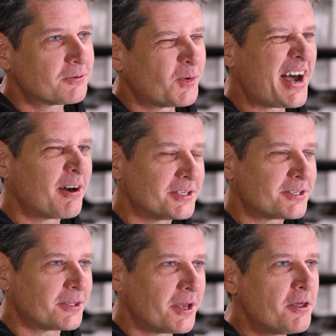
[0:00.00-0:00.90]
Well,
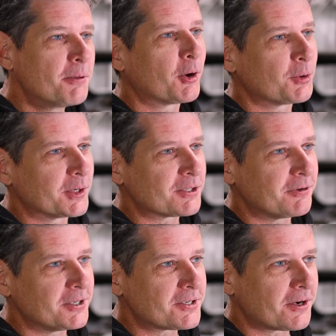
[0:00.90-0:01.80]
the bodywork's
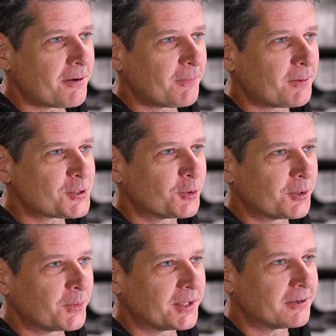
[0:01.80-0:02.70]
finished. I'm not sure
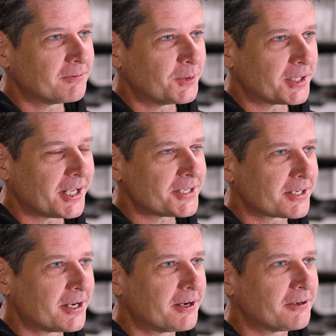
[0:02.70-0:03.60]
that with a classic
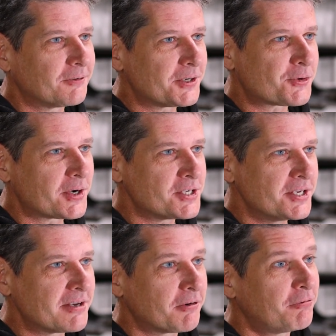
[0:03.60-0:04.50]
car your restoration
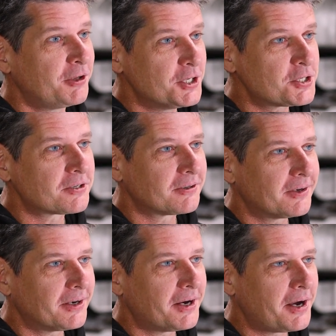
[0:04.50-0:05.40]
is ever finished,
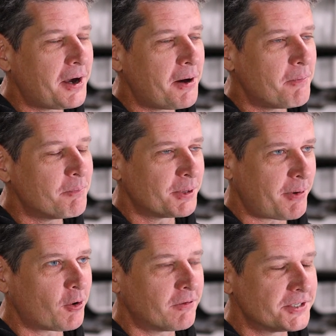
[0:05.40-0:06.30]
but the
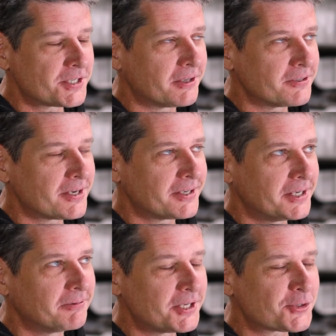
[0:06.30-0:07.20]
bulk of it's done, so
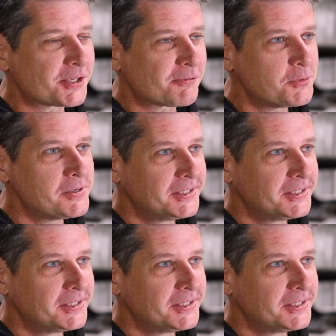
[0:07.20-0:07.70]
yeah, less stressful.